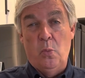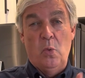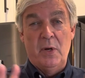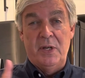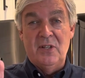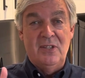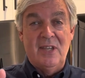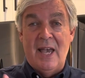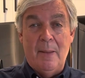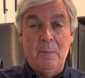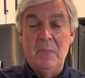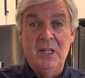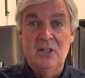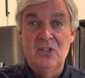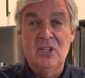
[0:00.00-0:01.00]
what does that
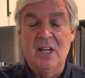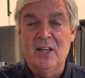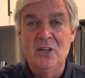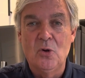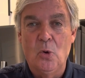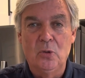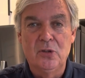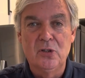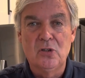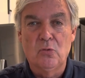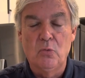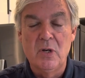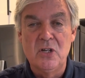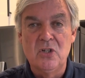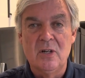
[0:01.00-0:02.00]
mean, second oldest
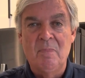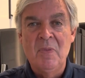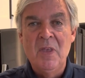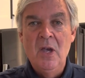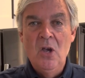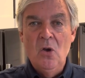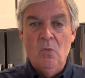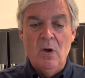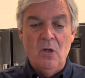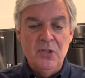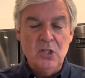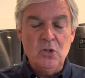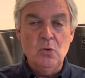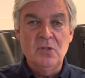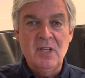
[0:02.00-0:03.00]
region? Well,
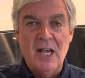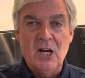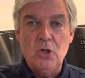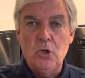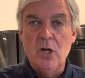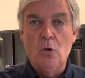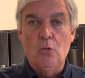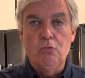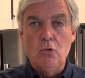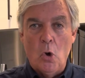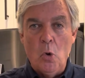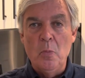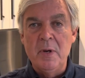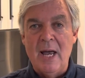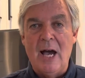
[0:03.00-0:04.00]
this was actually a
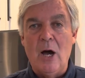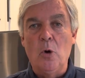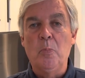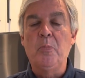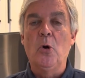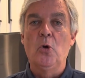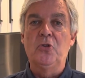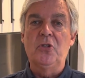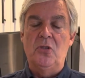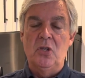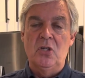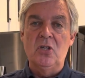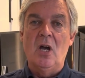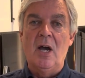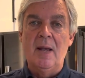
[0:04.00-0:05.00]
Roman outpost at the
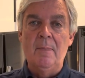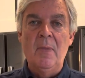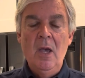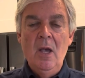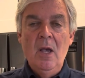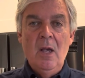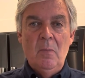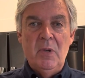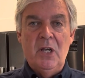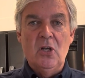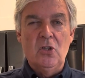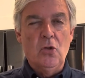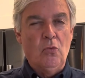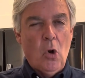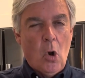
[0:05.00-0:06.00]
time, because
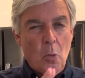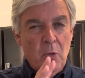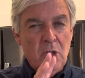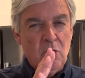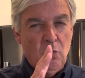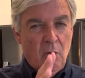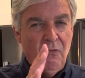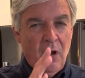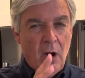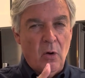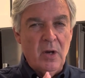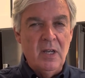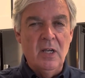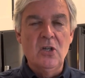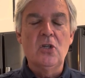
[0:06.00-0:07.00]
the Romans were
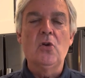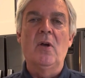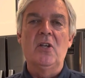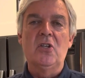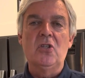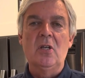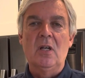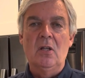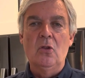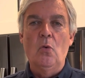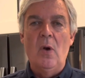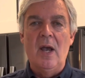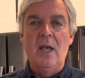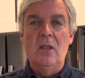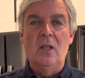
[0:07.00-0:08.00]
very interesting in the
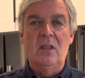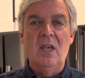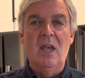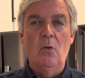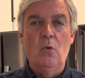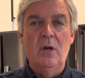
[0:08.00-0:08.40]
way that they